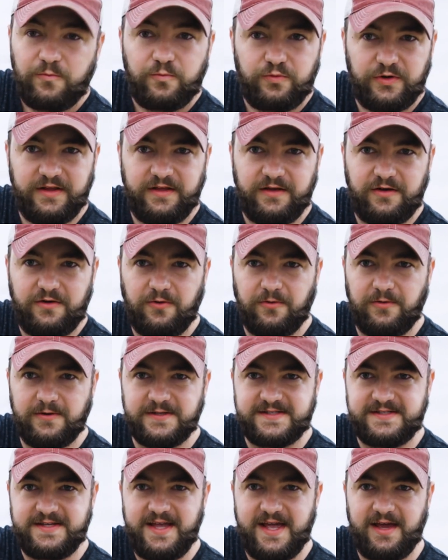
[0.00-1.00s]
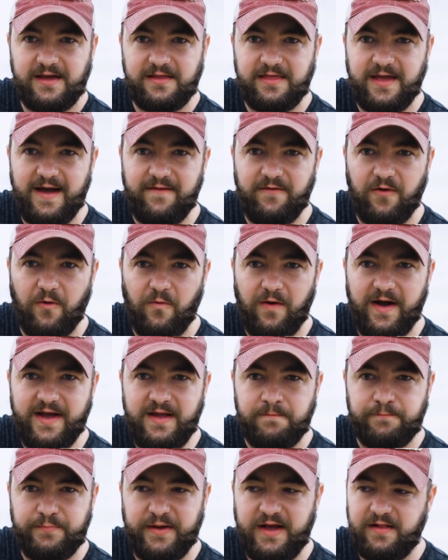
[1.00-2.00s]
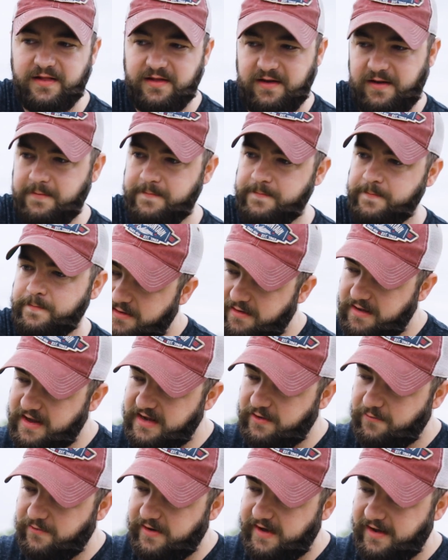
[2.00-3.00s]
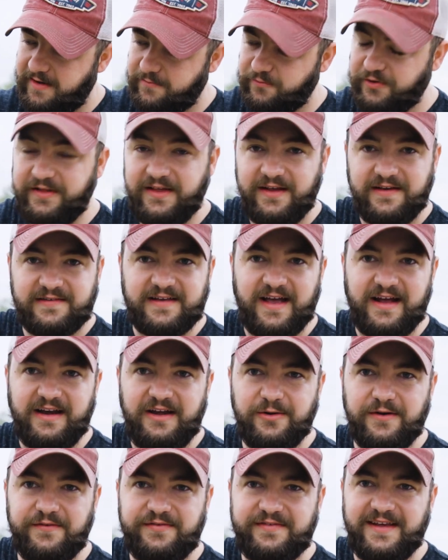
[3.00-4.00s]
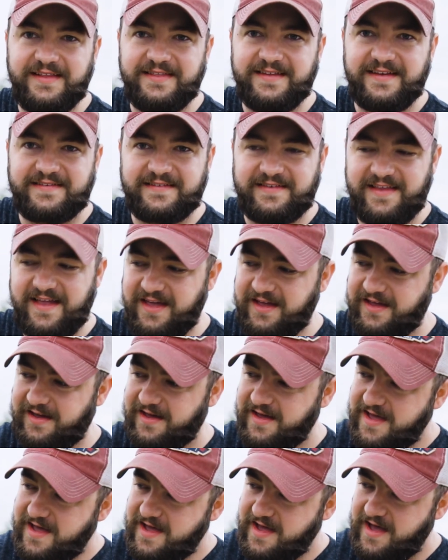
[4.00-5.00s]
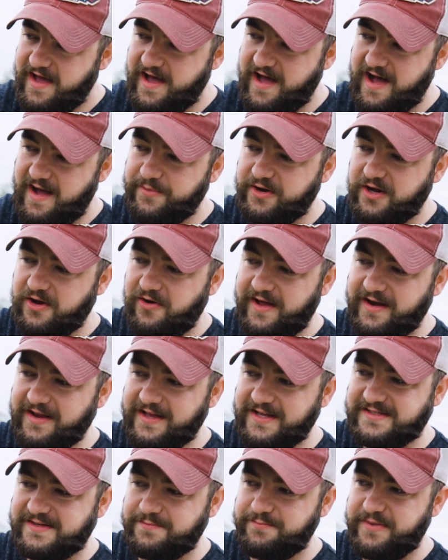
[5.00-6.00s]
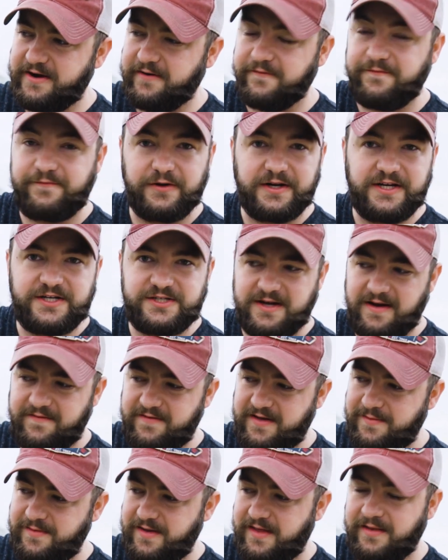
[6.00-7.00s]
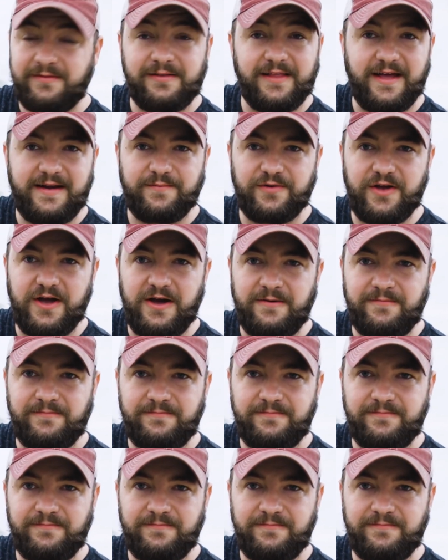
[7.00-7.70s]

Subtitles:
Really cool snake. They have a white belly. Anyway, I'm really excited to have seen this snake. I'm gonna go ahead and get some better footage of him and let him go.